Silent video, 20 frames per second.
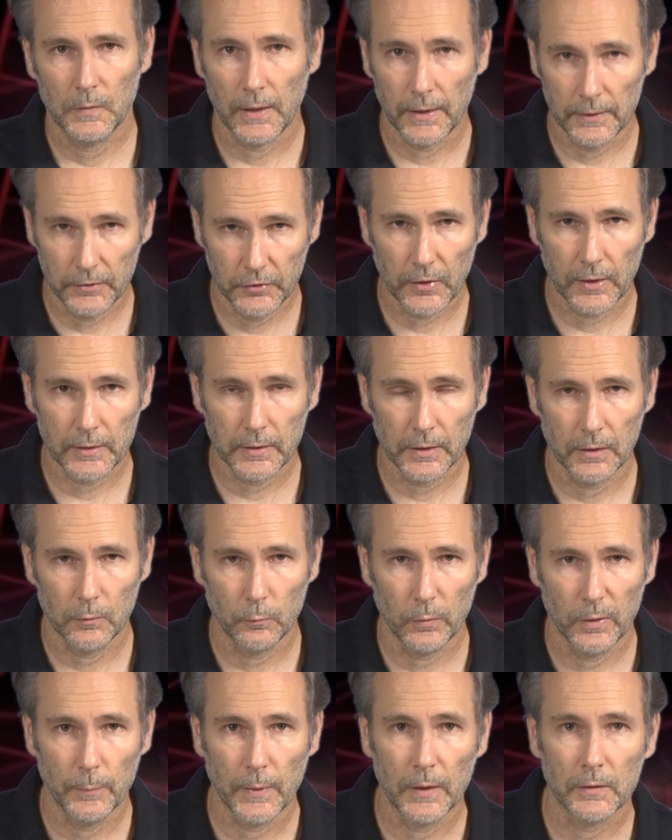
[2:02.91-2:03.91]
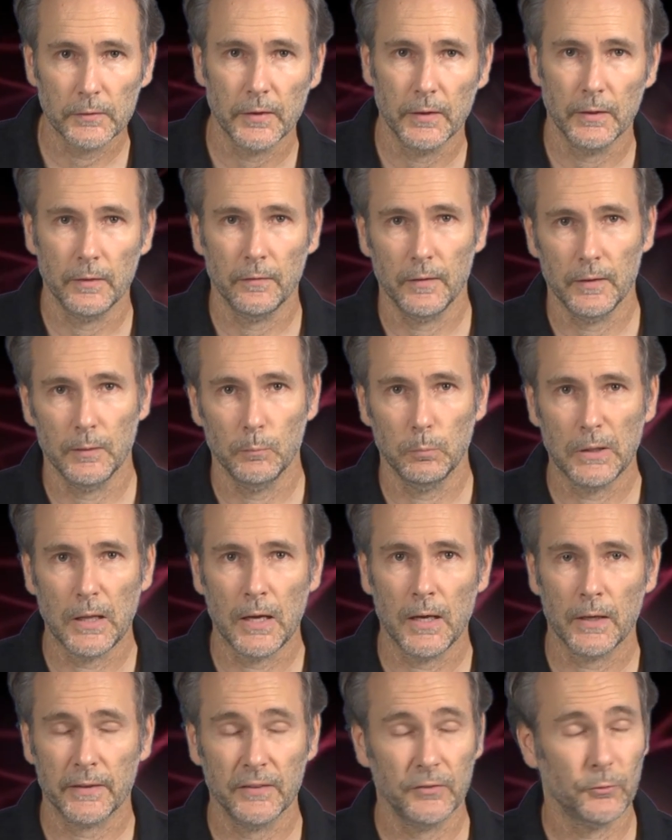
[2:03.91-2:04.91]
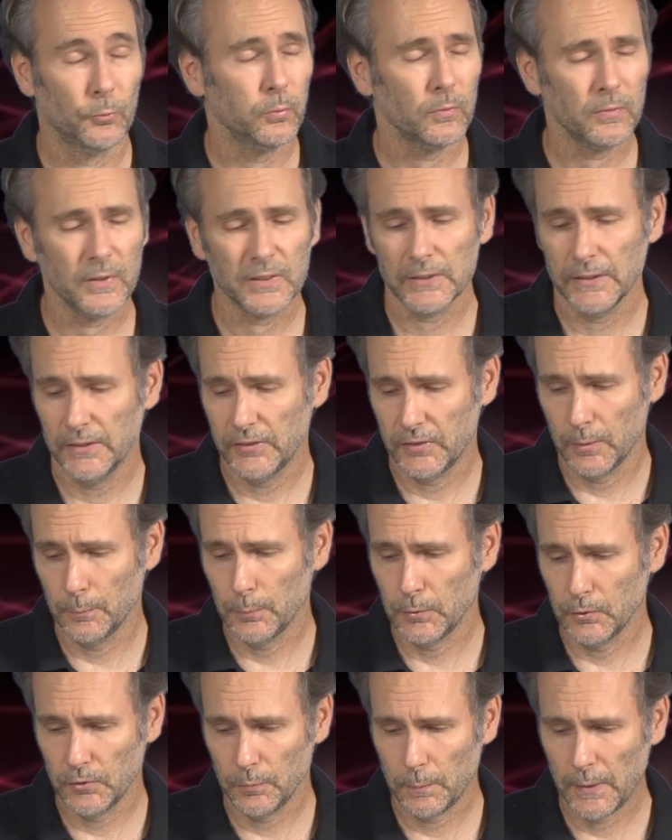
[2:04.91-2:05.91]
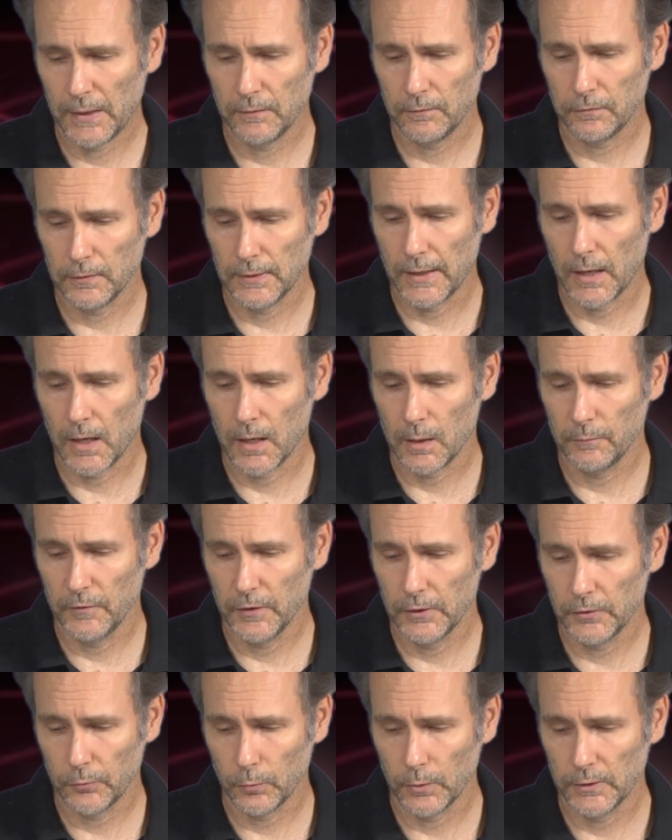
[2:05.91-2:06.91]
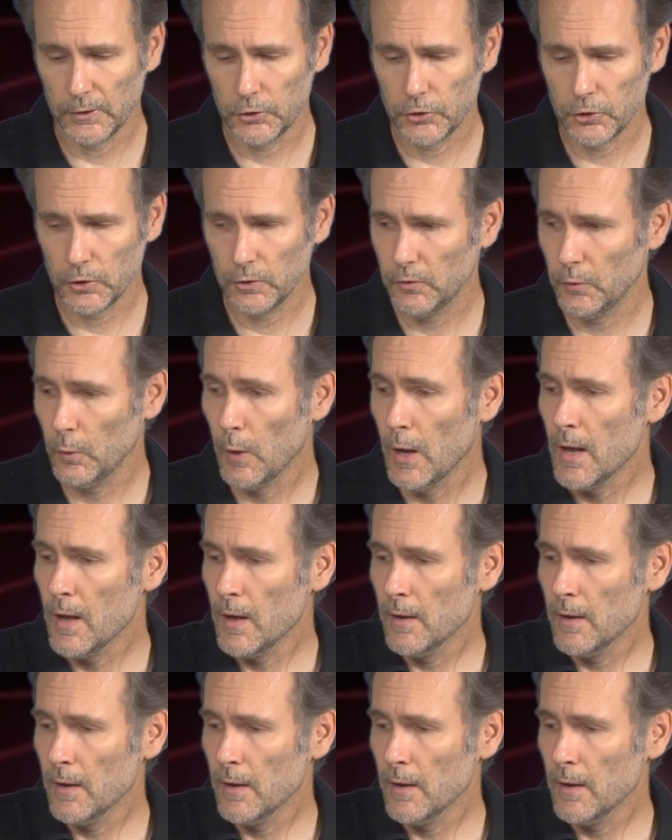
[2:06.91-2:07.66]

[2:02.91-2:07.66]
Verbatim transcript: dissecting and remelting the block is really simple. It's painfully obvious what you should do.